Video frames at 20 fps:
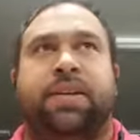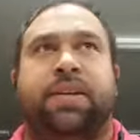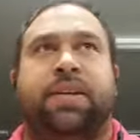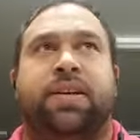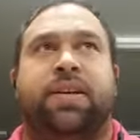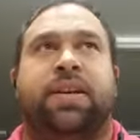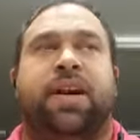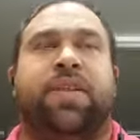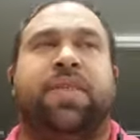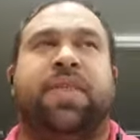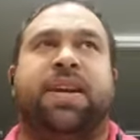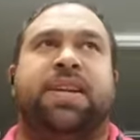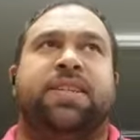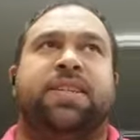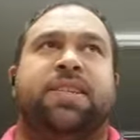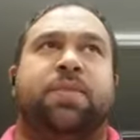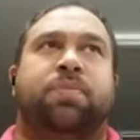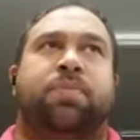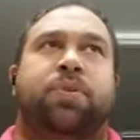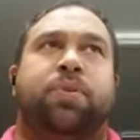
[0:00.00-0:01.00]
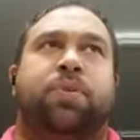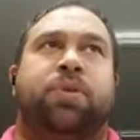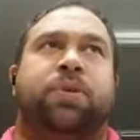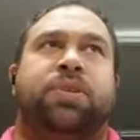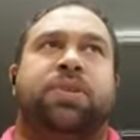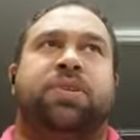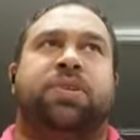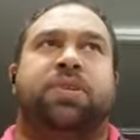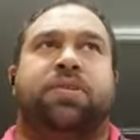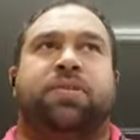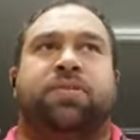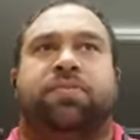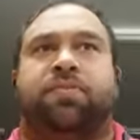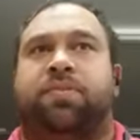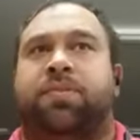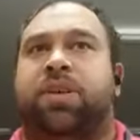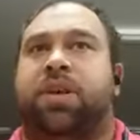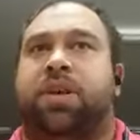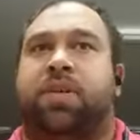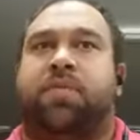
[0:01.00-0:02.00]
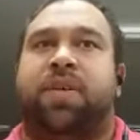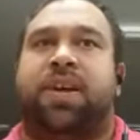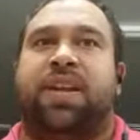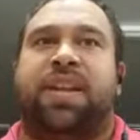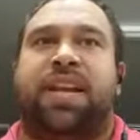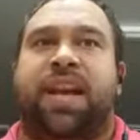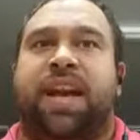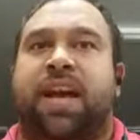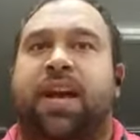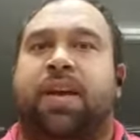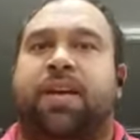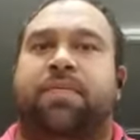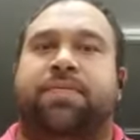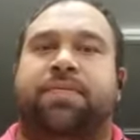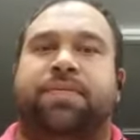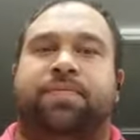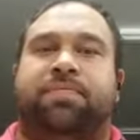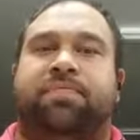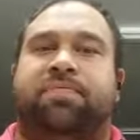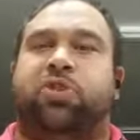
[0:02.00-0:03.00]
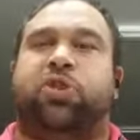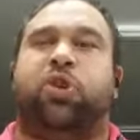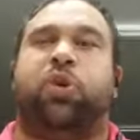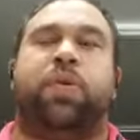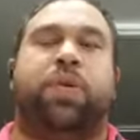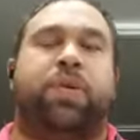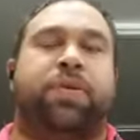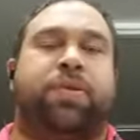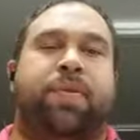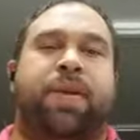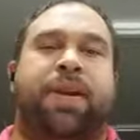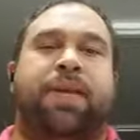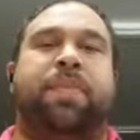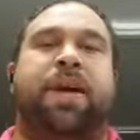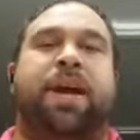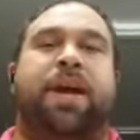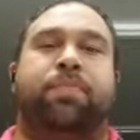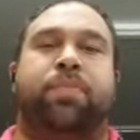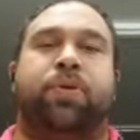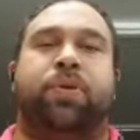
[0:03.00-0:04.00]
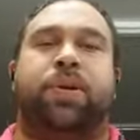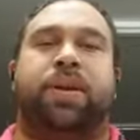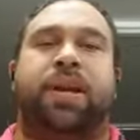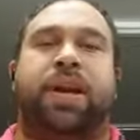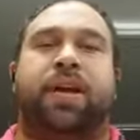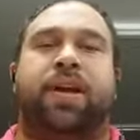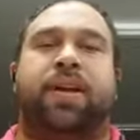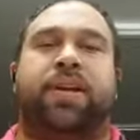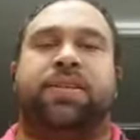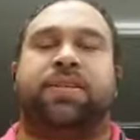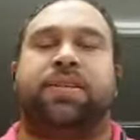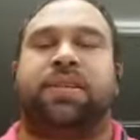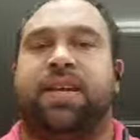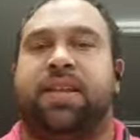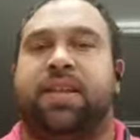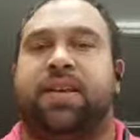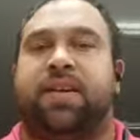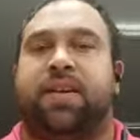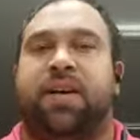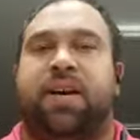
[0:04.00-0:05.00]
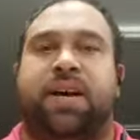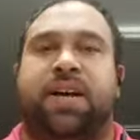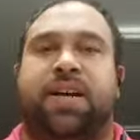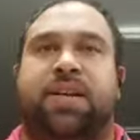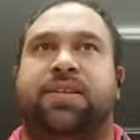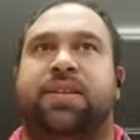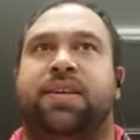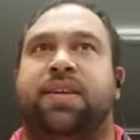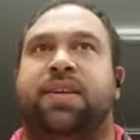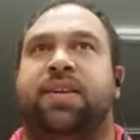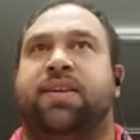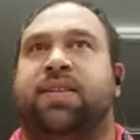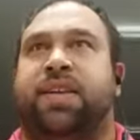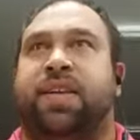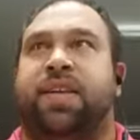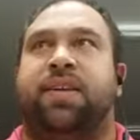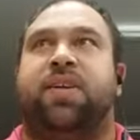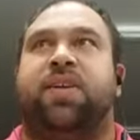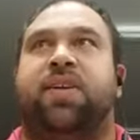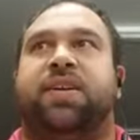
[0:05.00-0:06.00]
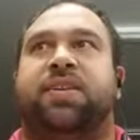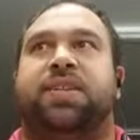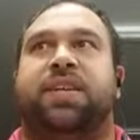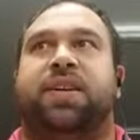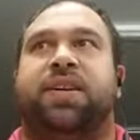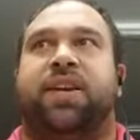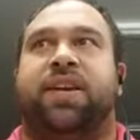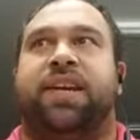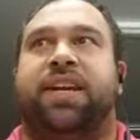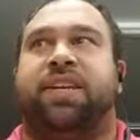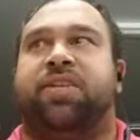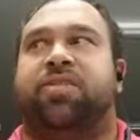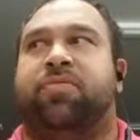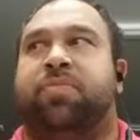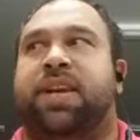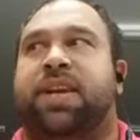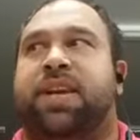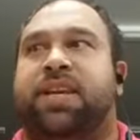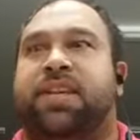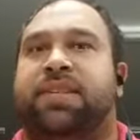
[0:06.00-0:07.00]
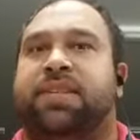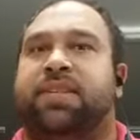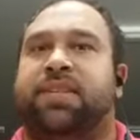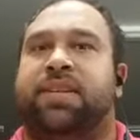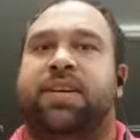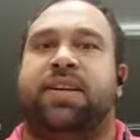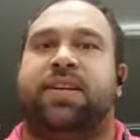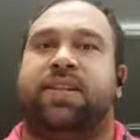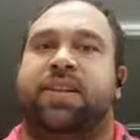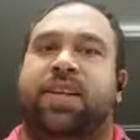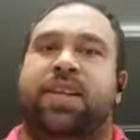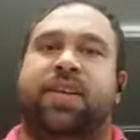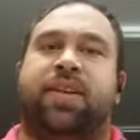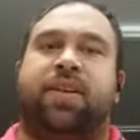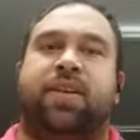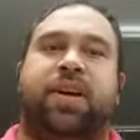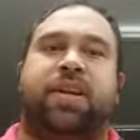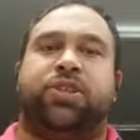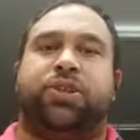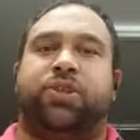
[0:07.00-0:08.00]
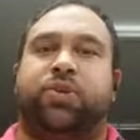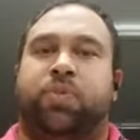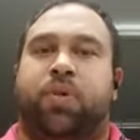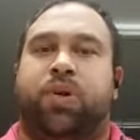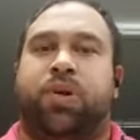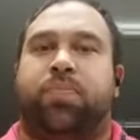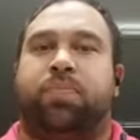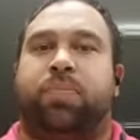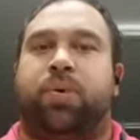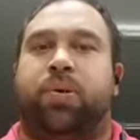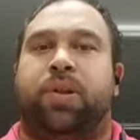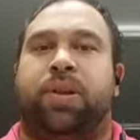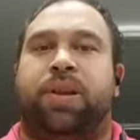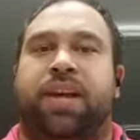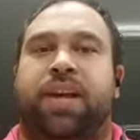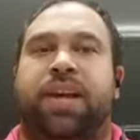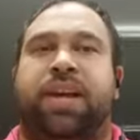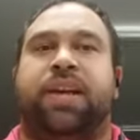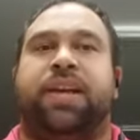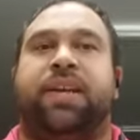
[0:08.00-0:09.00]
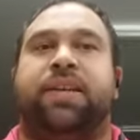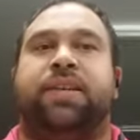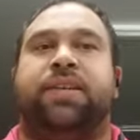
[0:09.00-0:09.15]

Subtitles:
I think it's important to, really have 2 or 3 main ball carriers. They're the guys that are going to get you meters. They're the guys you want ball in hand.